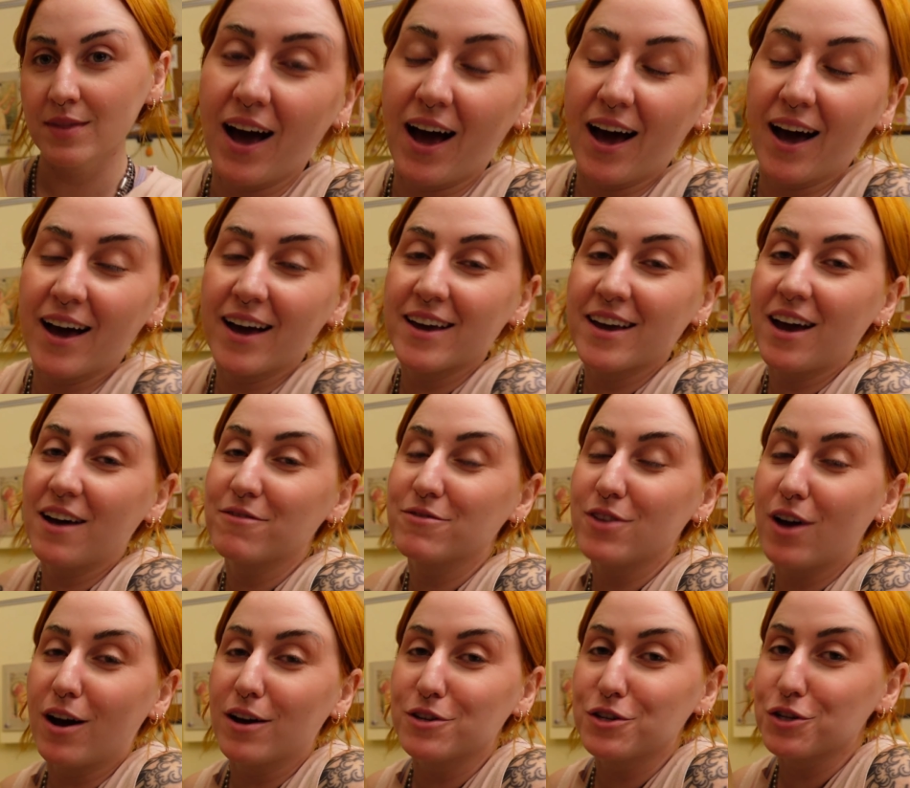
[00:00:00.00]
I have
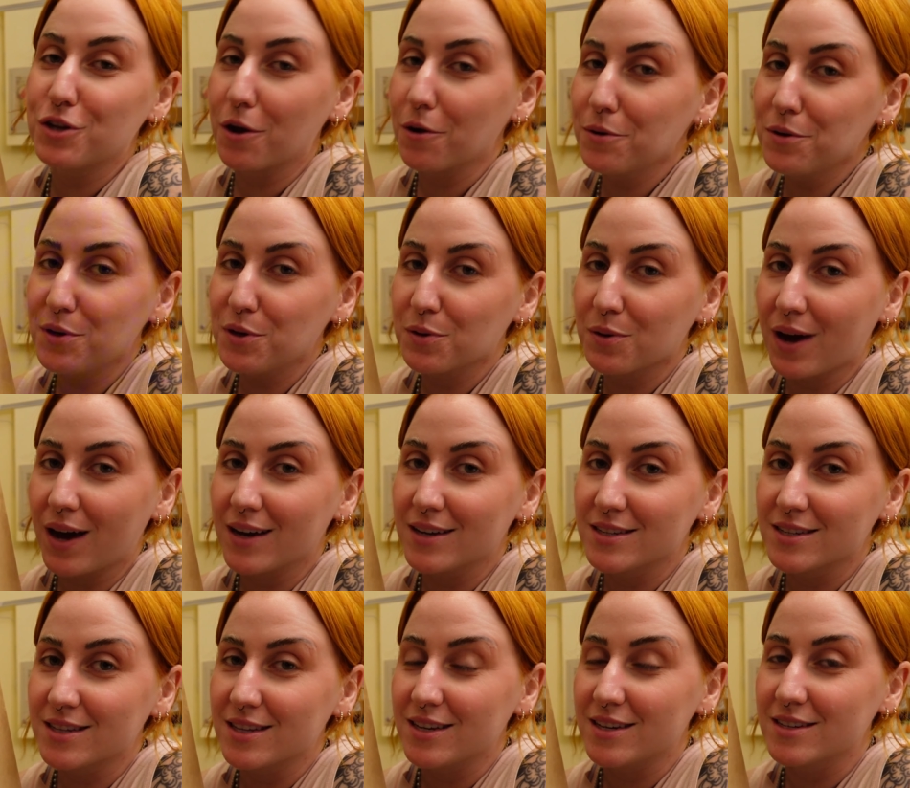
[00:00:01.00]
not shown you guys
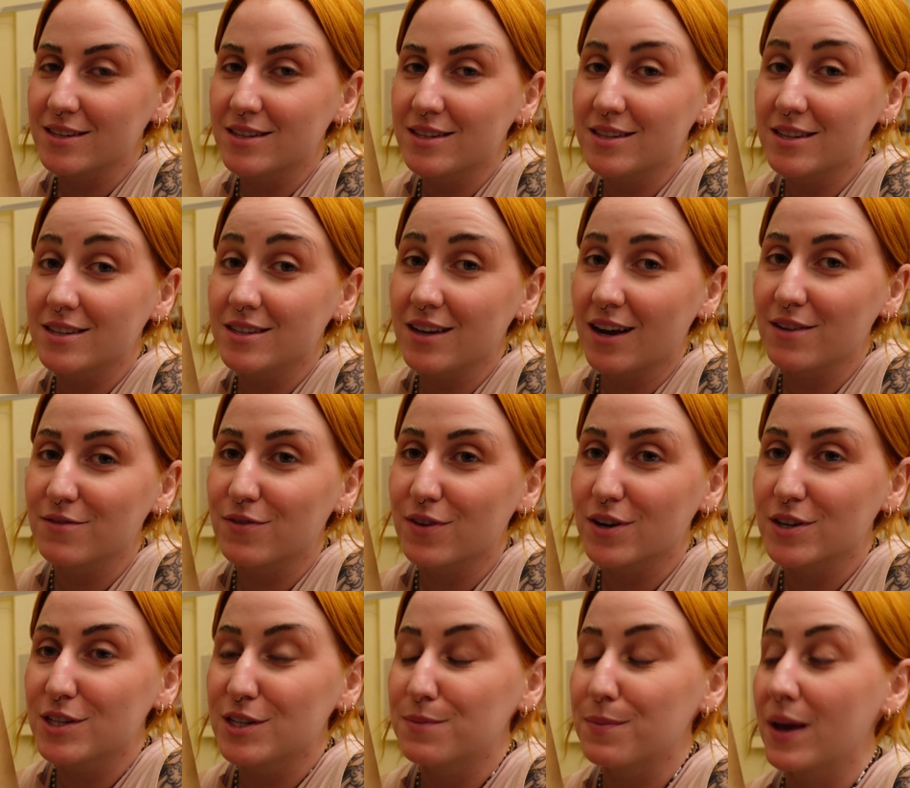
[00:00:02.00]
these since I
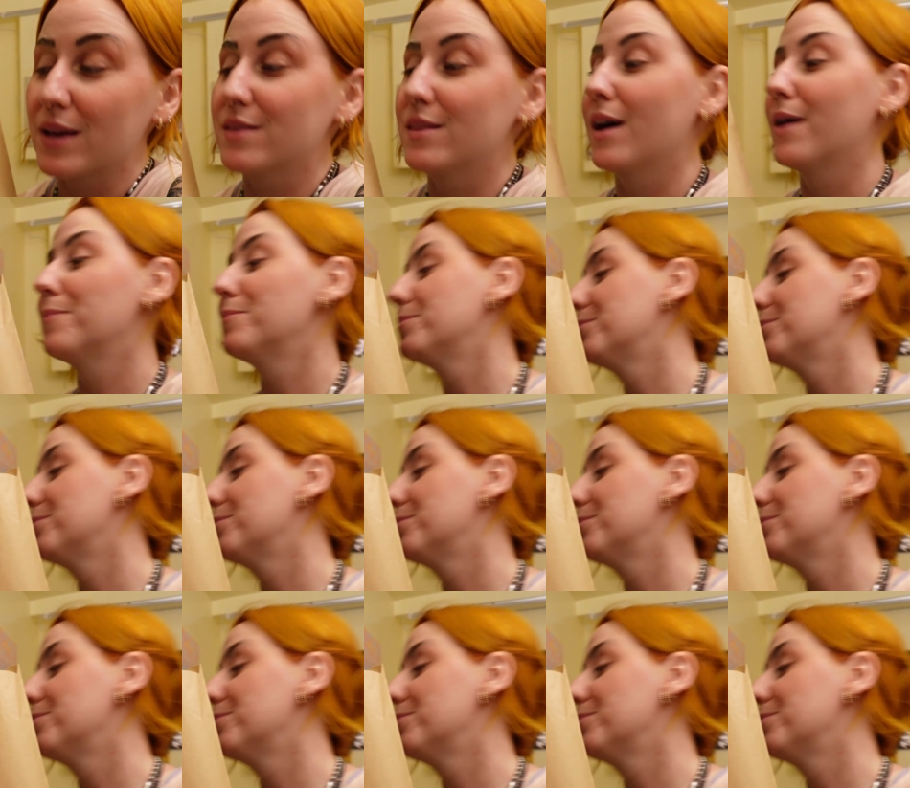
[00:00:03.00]
first made them.